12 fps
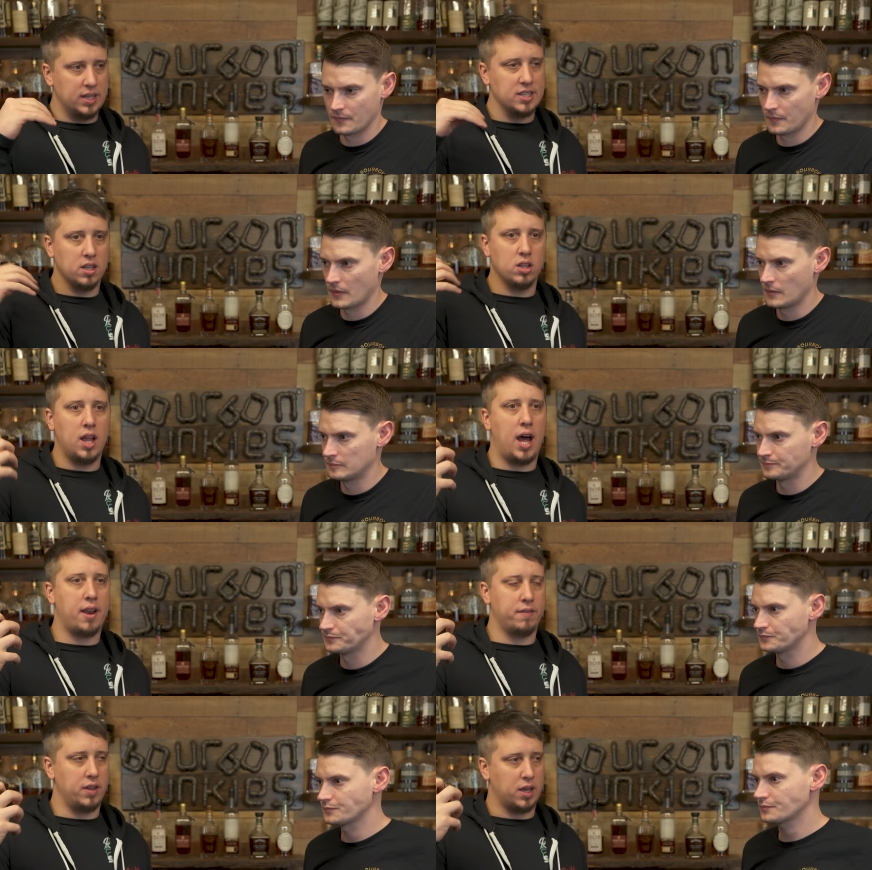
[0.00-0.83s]
Speaker 1: is a
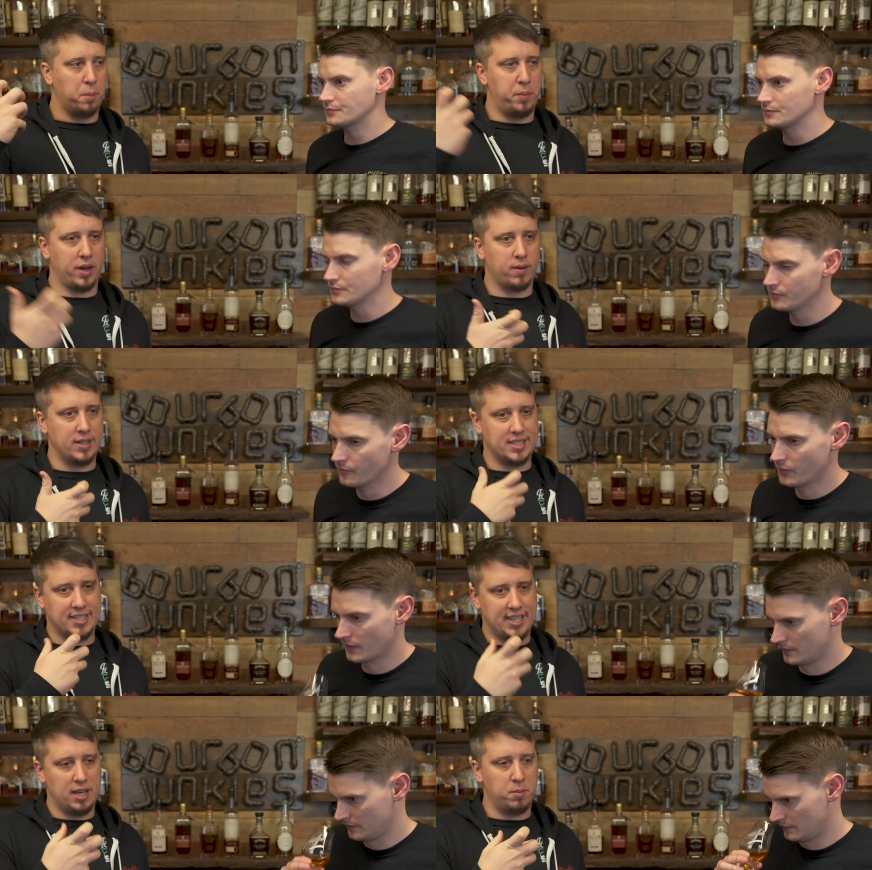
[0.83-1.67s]
lot of like a big red
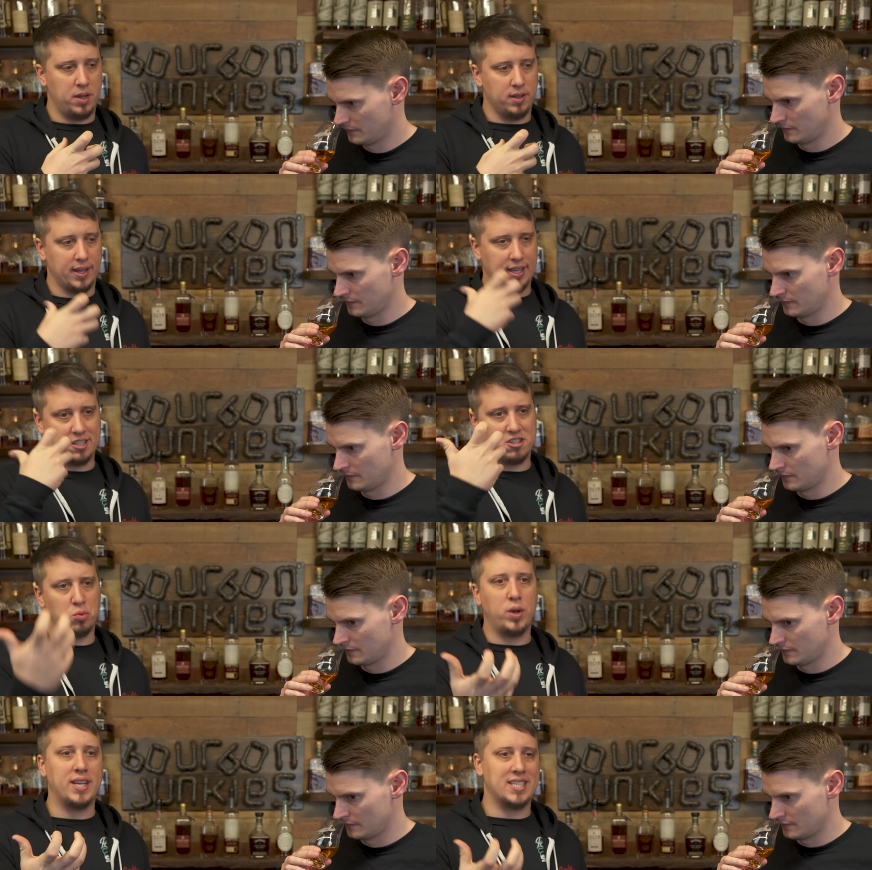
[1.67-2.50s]
cinnamon, like a
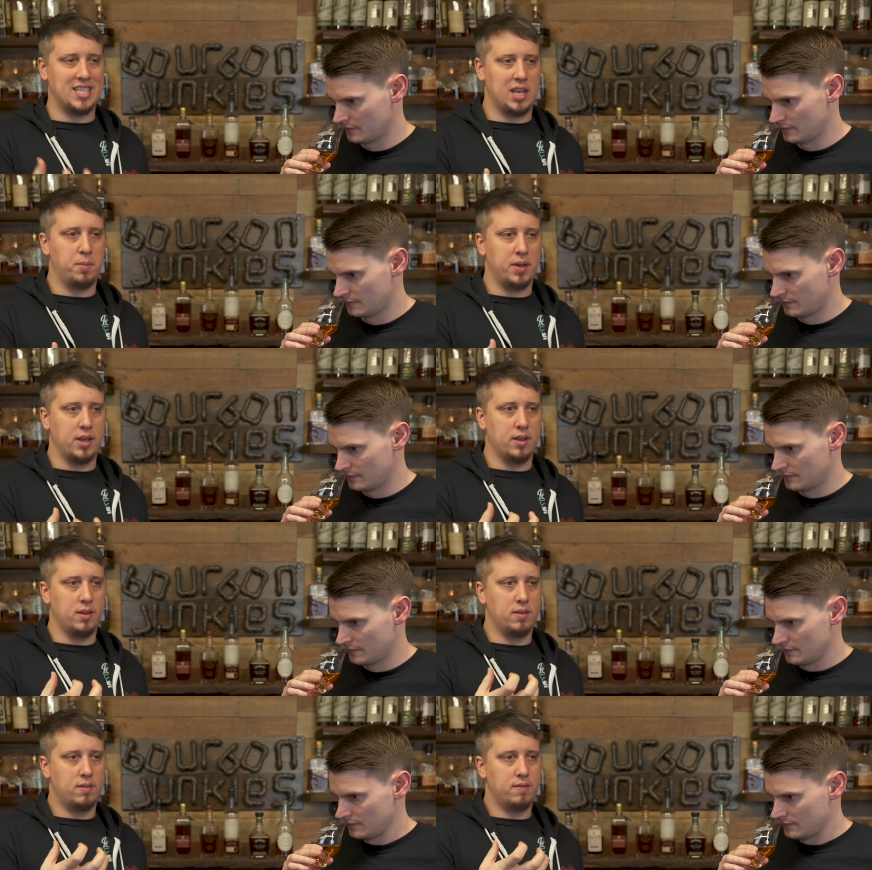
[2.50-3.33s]
sweet
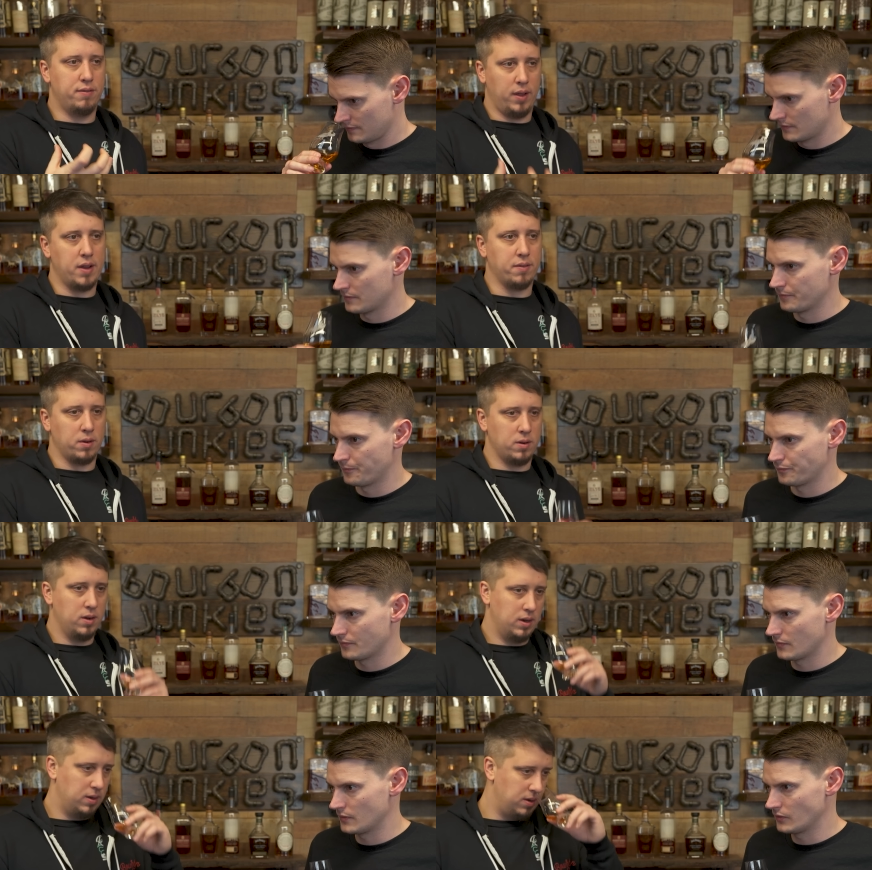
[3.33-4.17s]
cinnamon
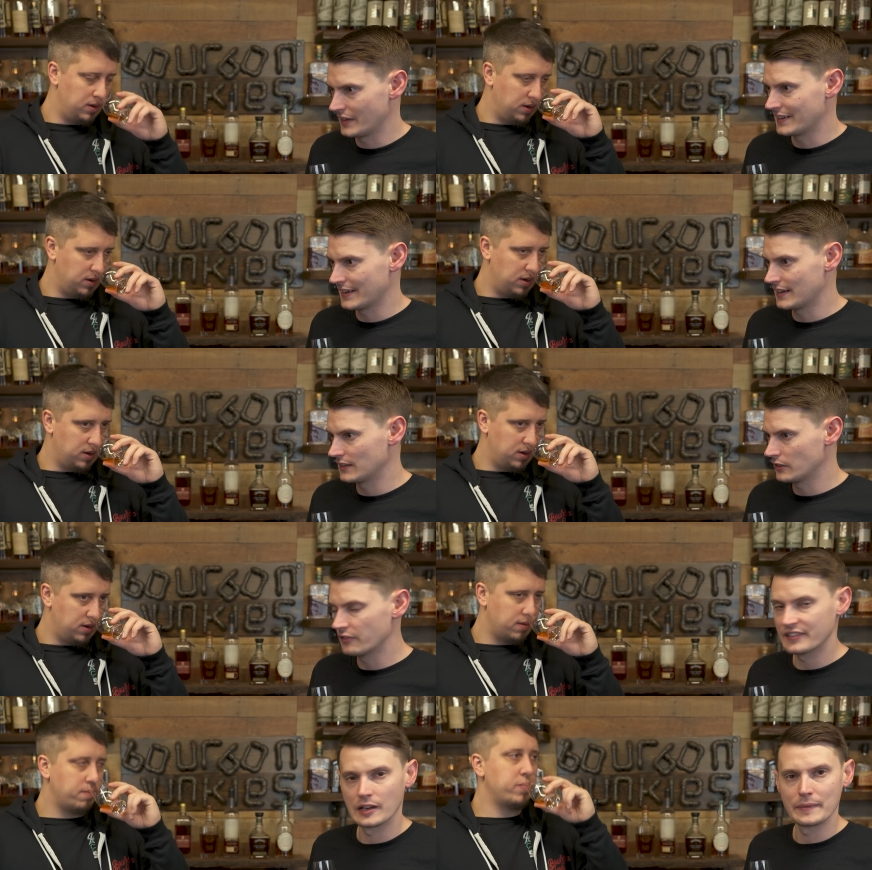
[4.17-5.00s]
flavor.
Speaker 2: Like a
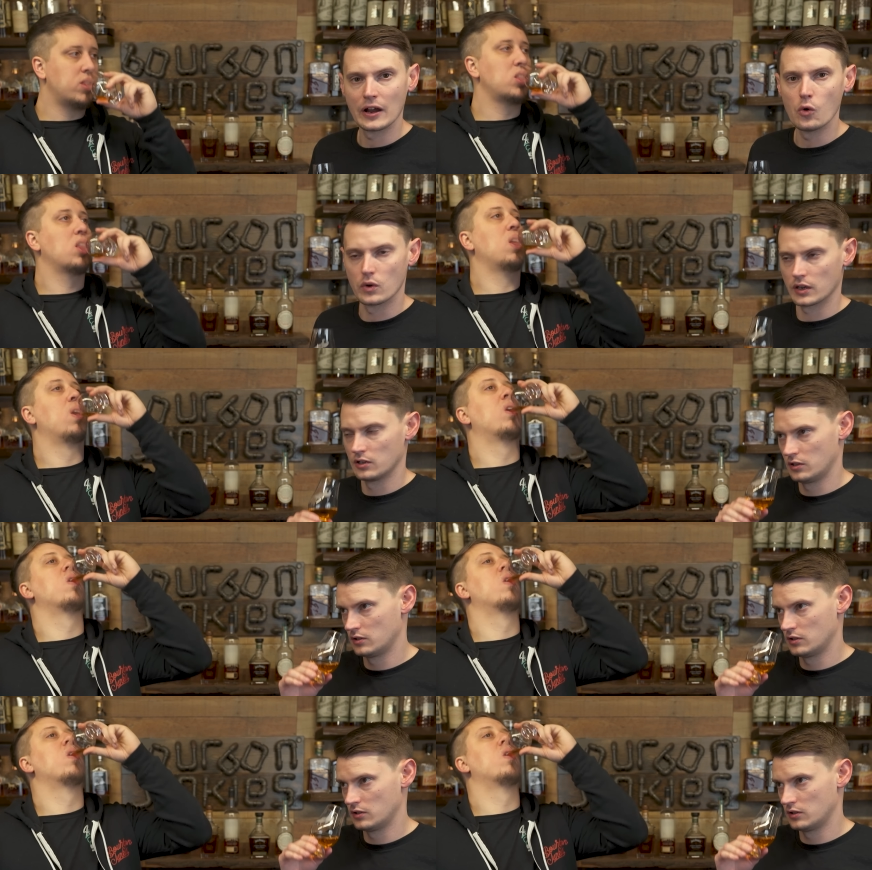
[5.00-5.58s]
little cinnamon oak.